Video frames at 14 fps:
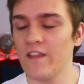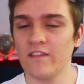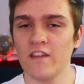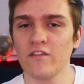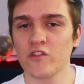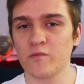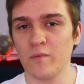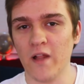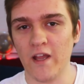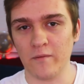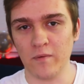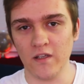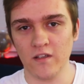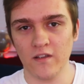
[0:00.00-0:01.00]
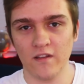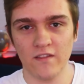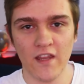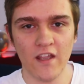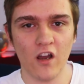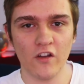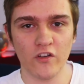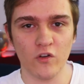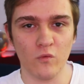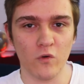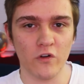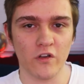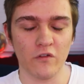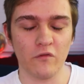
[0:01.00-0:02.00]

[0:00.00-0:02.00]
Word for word: And then there's Blackpink. They got an award